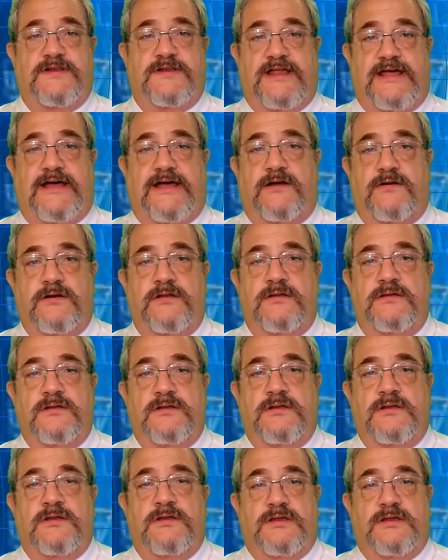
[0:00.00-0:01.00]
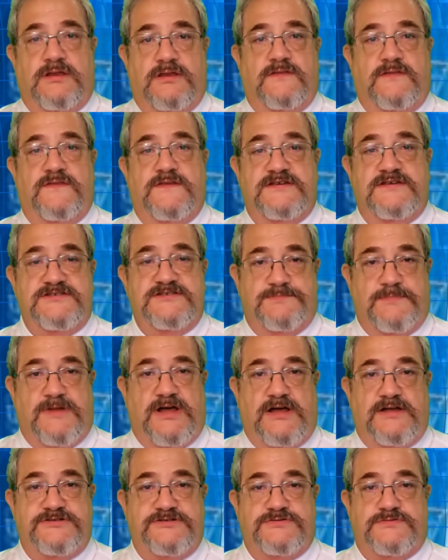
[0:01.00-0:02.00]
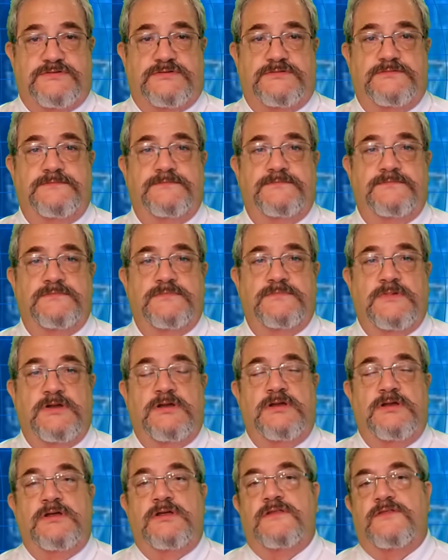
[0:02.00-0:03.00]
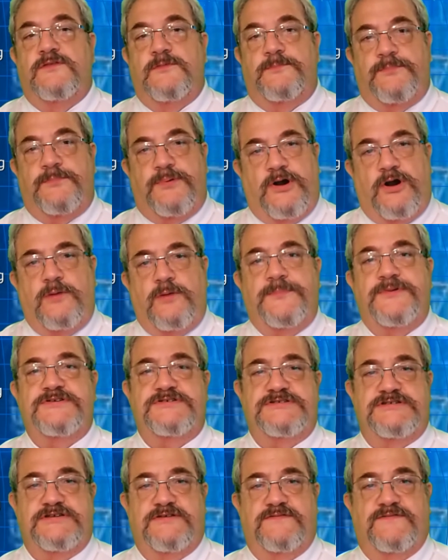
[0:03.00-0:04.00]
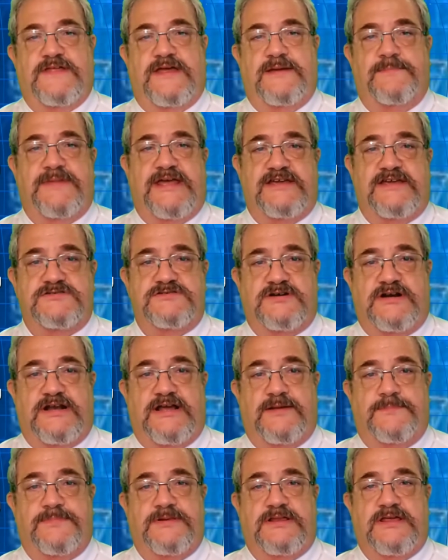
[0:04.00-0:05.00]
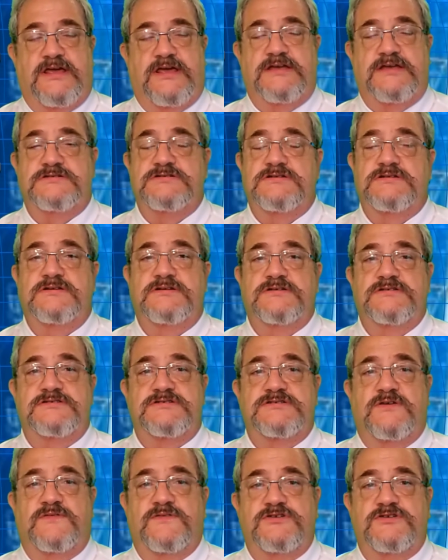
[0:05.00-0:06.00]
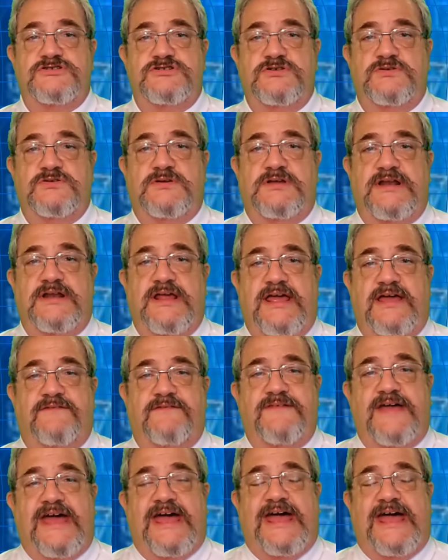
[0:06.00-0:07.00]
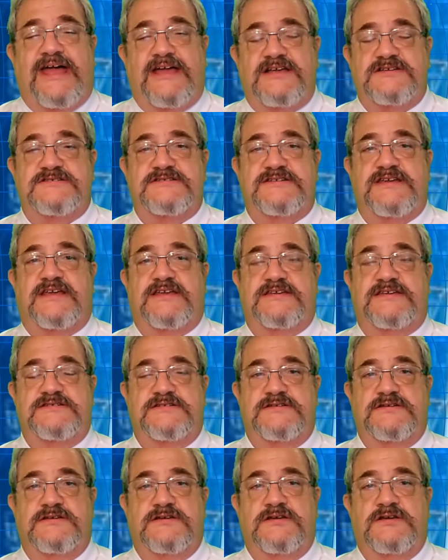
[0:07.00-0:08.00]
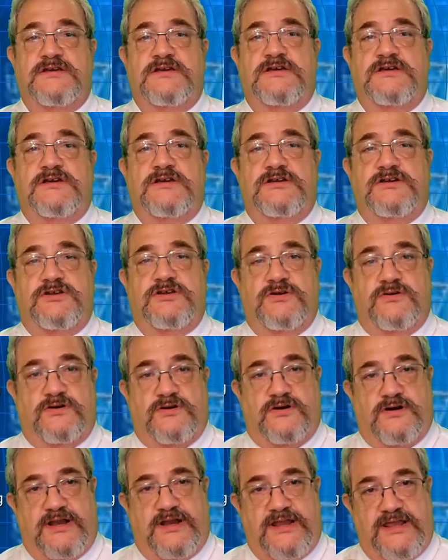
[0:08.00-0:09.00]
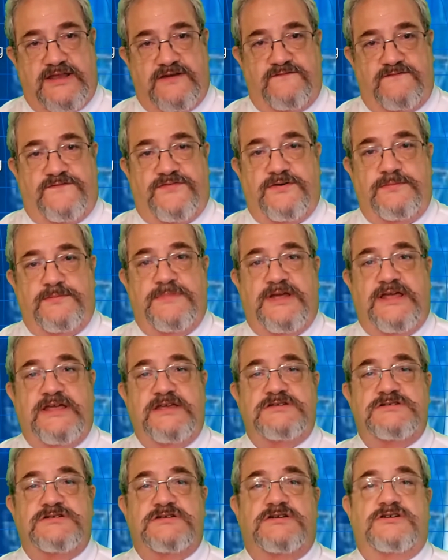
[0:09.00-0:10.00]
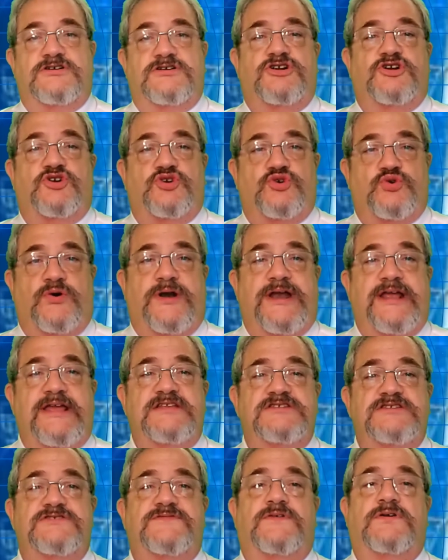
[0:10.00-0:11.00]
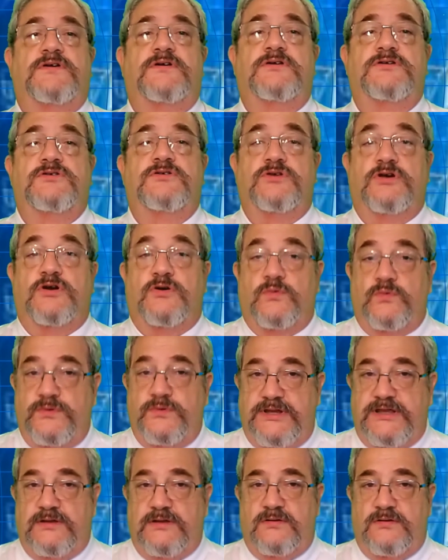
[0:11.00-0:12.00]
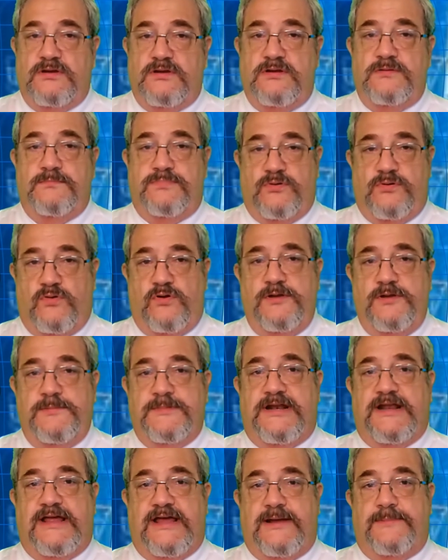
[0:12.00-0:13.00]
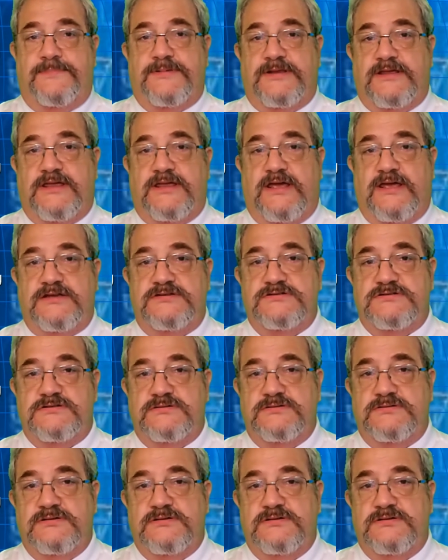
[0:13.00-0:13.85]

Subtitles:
out in this module. The purpose of that master application is so that you can have access to your information to transfer to a real employment application.